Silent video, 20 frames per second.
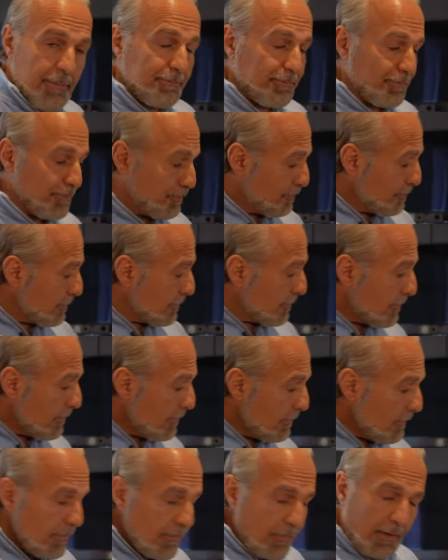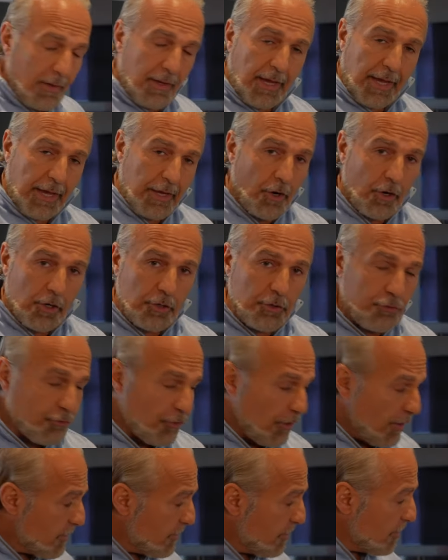up in our
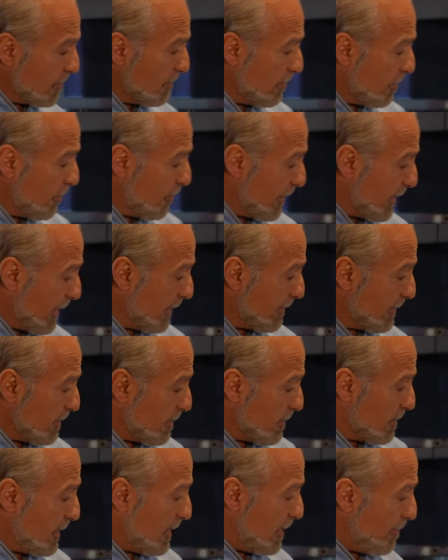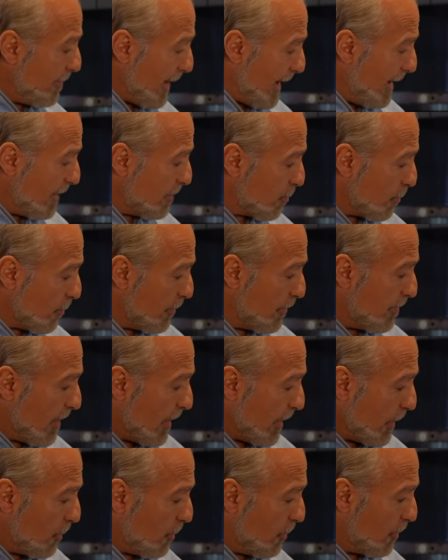Lutron system, and we got these keypads where we've
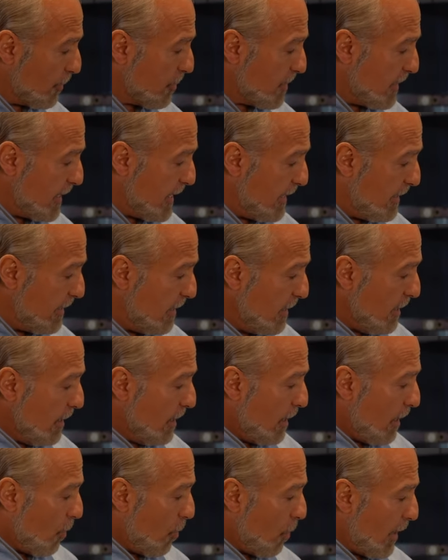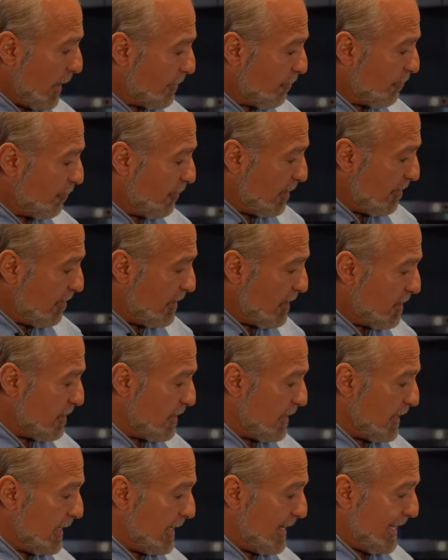got a cook scene, a watch TV
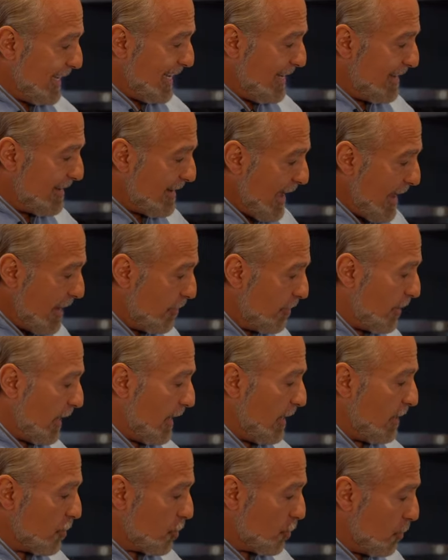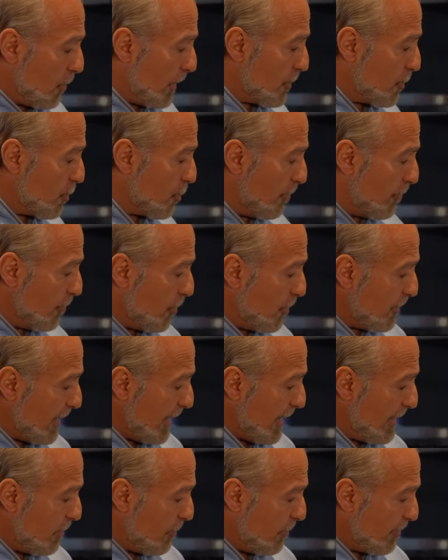scene, eat, entertain, so on and so forth.
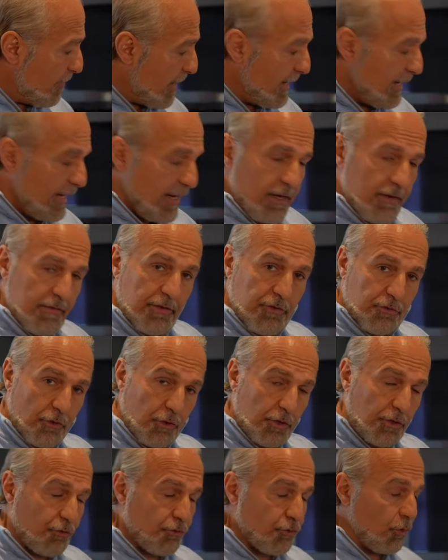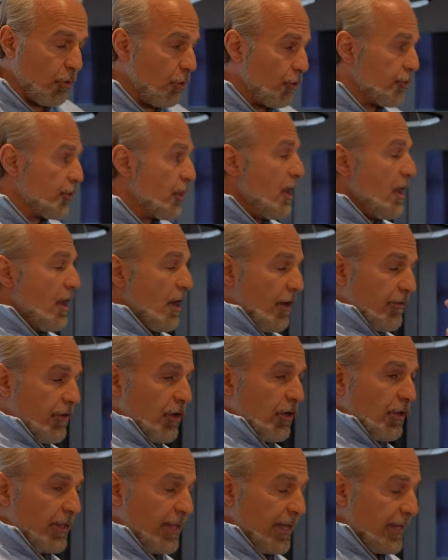And then we've got individual controls of
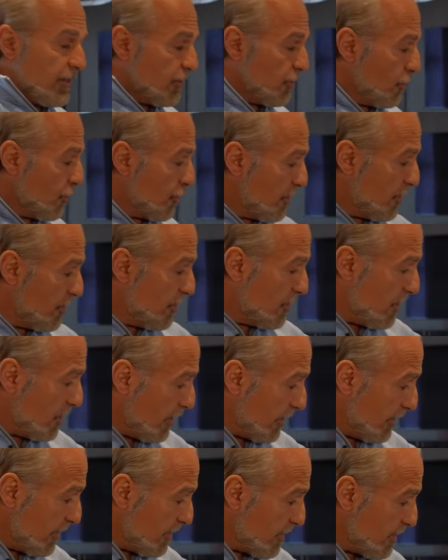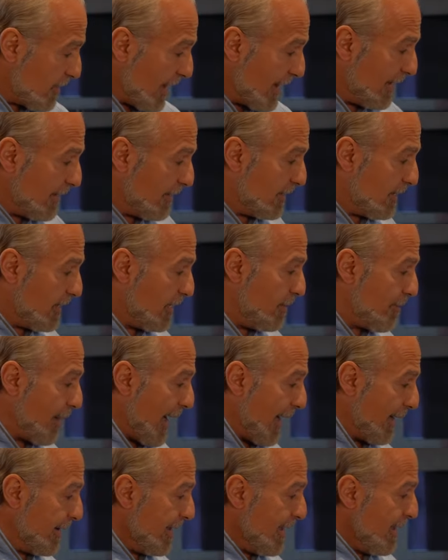our light sources here on the second
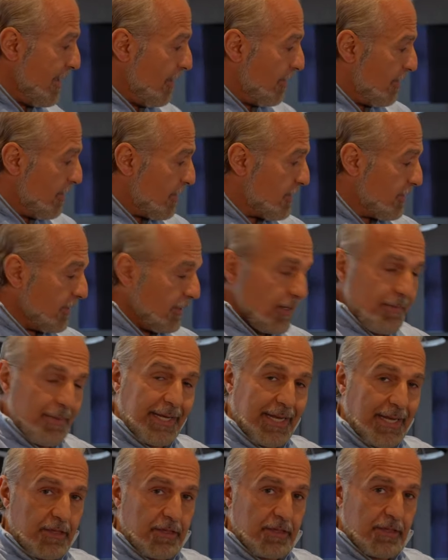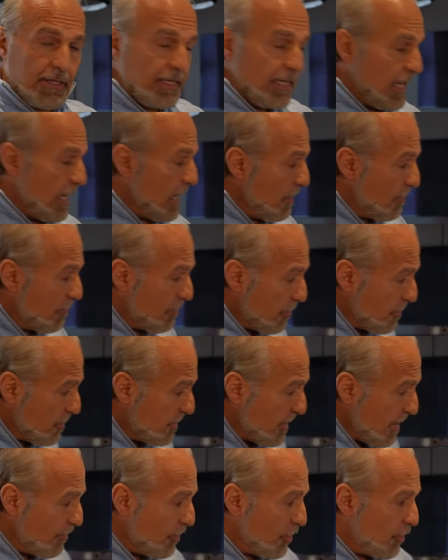keypad. This eliminates the need for
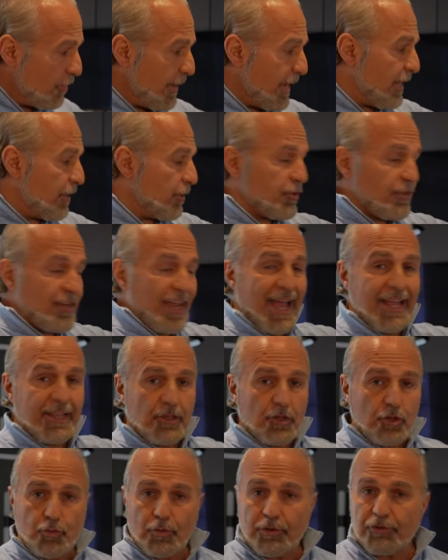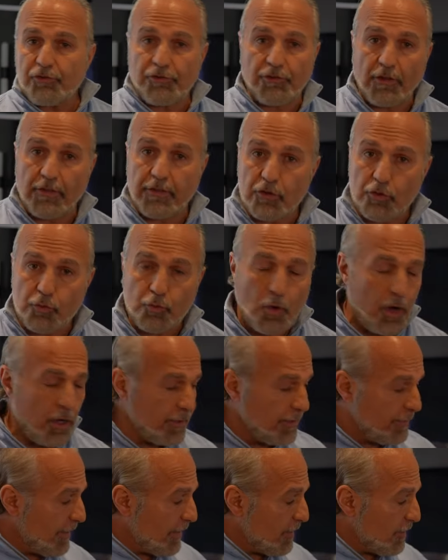7 or 8 or 10 switches on this
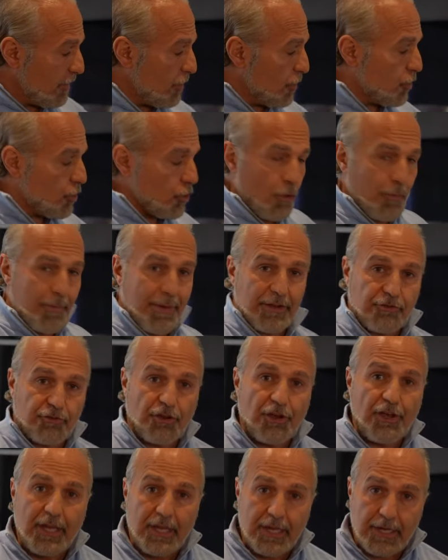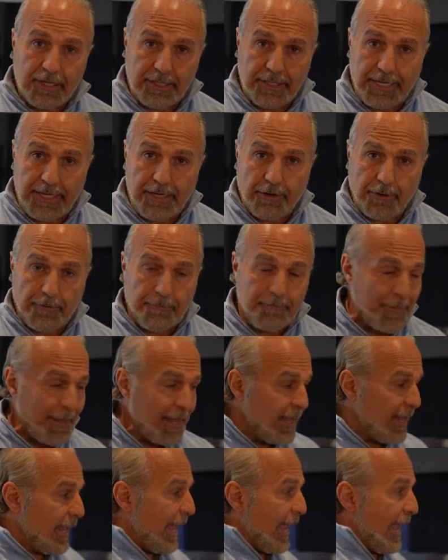wall and makes it so much cleaner.
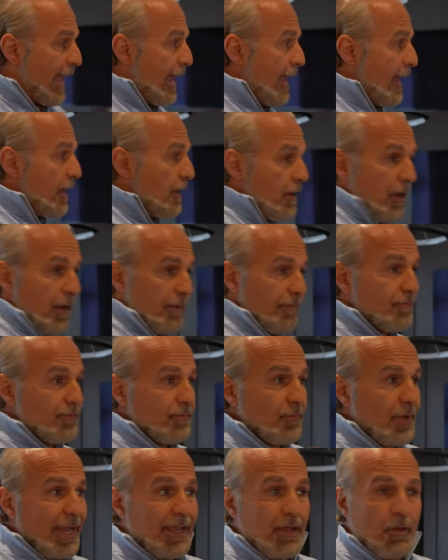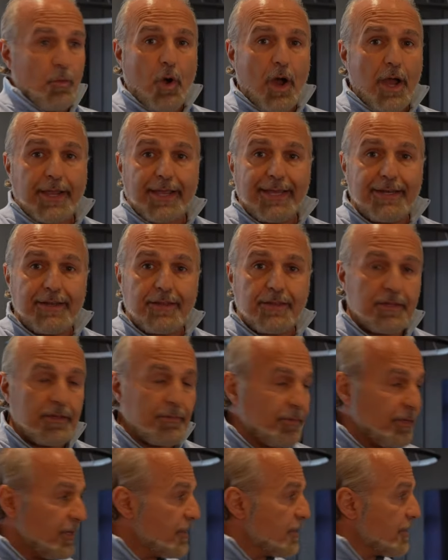And I can walk in and
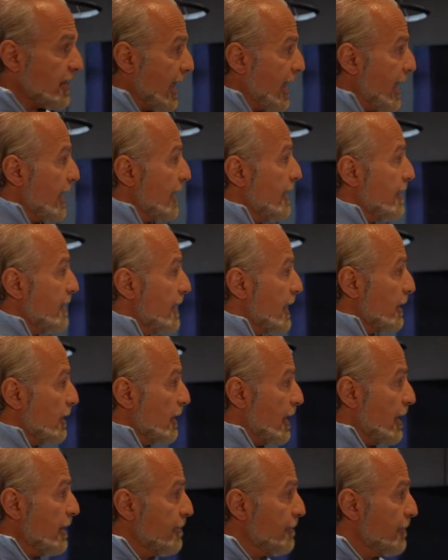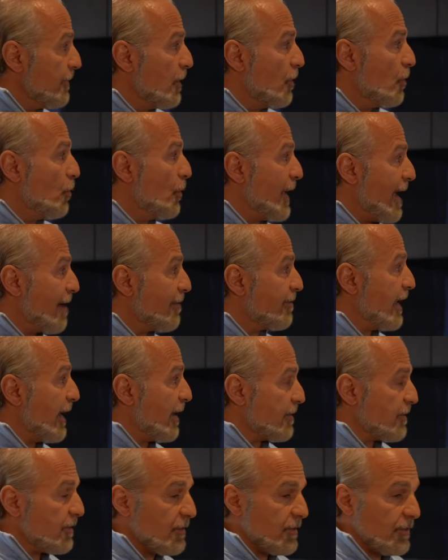simply say, Nicola, we have
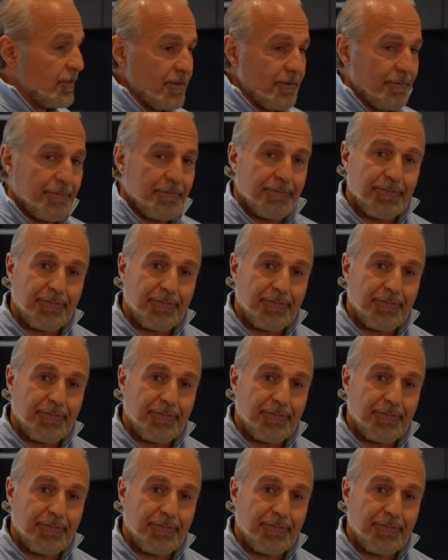guests.